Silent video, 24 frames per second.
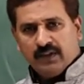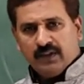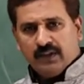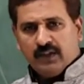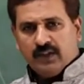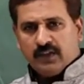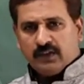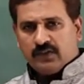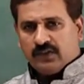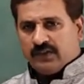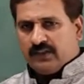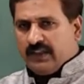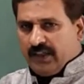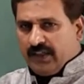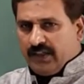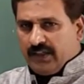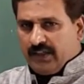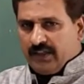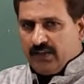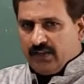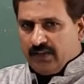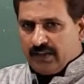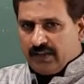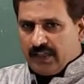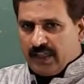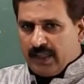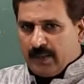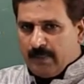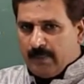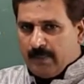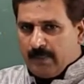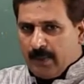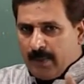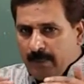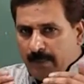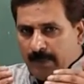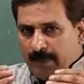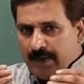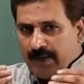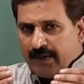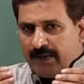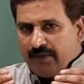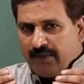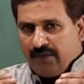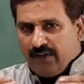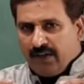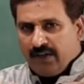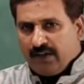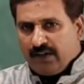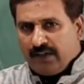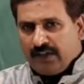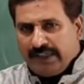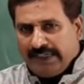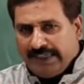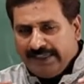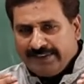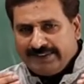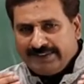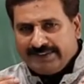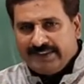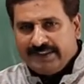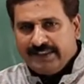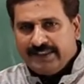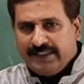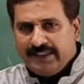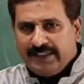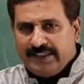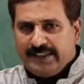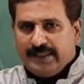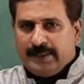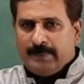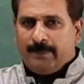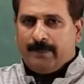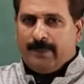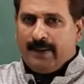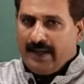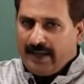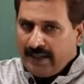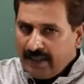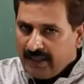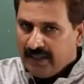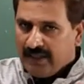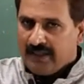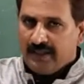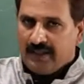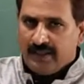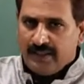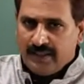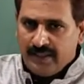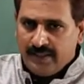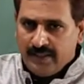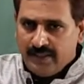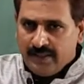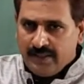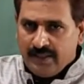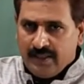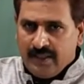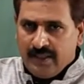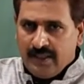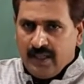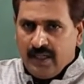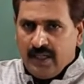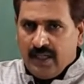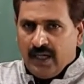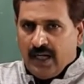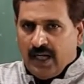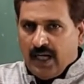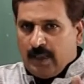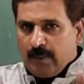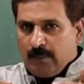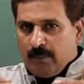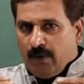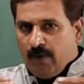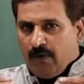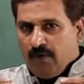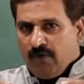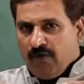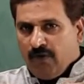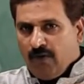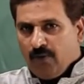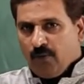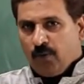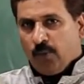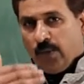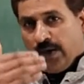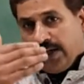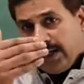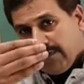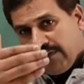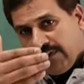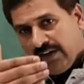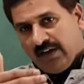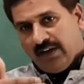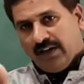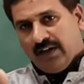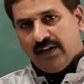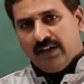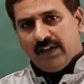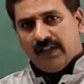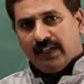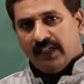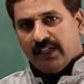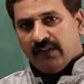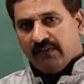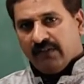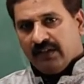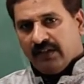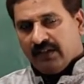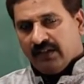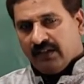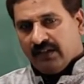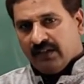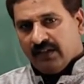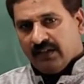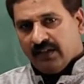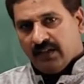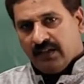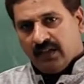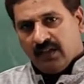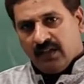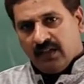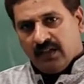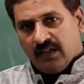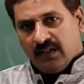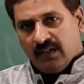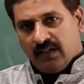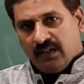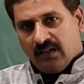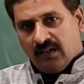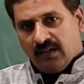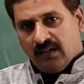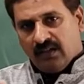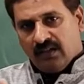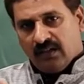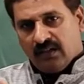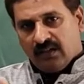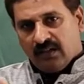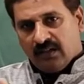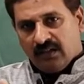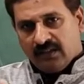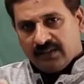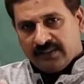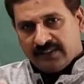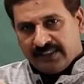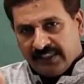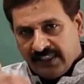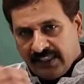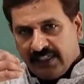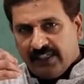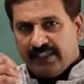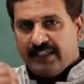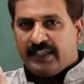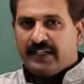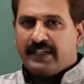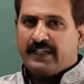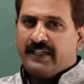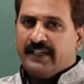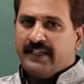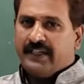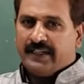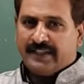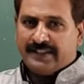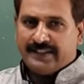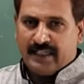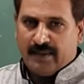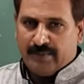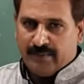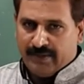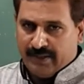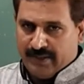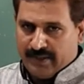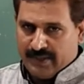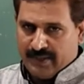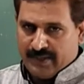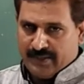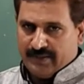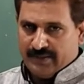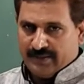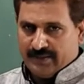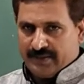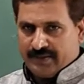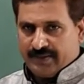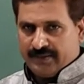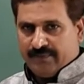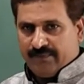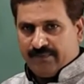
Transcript: so that you can prepare for NEET CET parallelly and perform very well in your CET and NEET examinations.